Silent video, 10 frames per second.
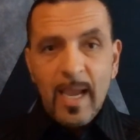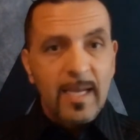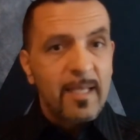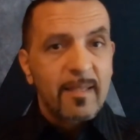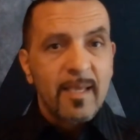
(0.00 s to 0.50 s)

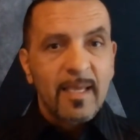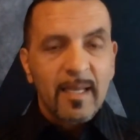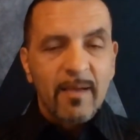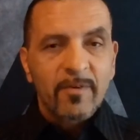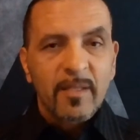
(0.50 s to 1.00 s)
anything and
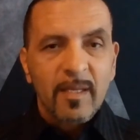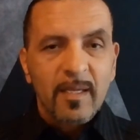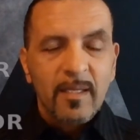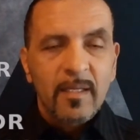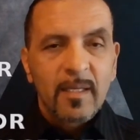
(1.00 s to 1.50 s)

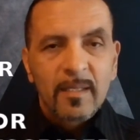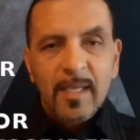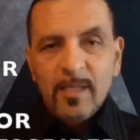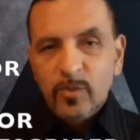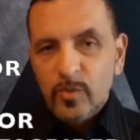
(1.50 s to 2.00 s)
everything?
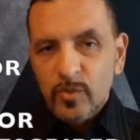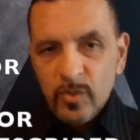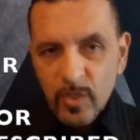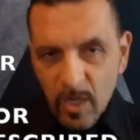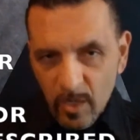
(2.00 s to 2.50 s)
The answer is
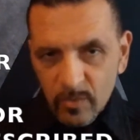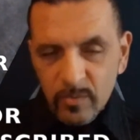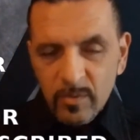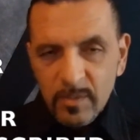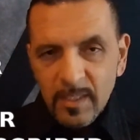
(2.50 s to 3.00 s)
no.